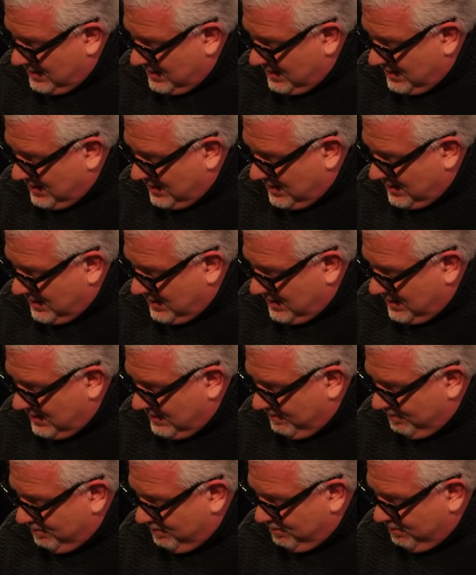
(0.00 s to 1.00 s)

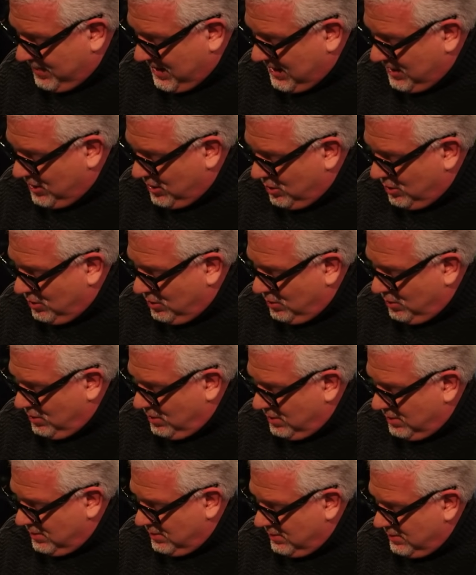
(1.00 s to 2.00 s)

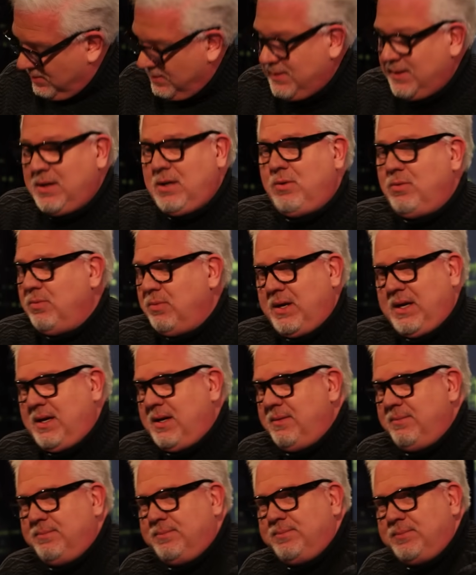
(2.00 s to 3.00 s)
B-U. You read
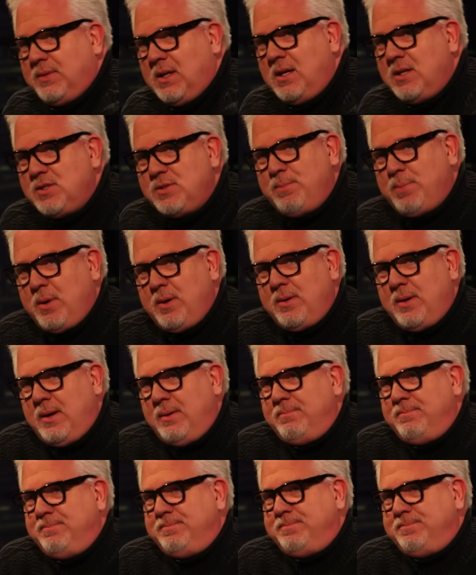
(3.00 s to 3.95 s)
it. It's Byrna.